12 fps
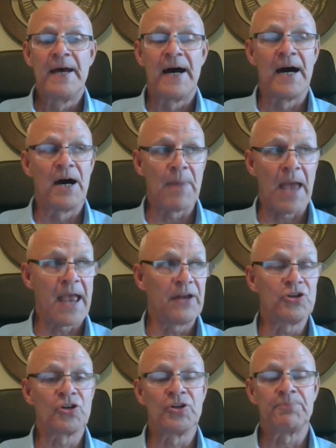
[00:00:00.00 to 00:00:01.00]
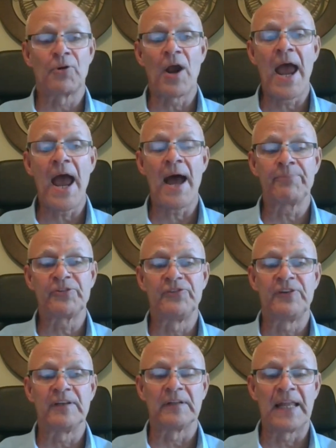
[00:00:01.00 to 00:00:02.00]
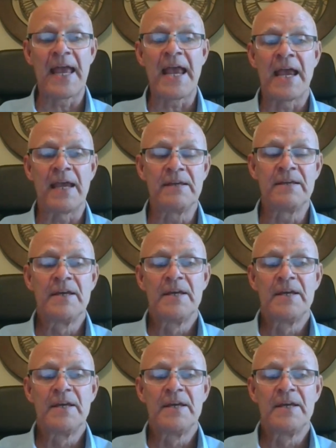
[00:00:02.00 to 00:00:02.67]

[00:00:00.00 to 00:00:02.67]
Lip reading: And you could perhaps delay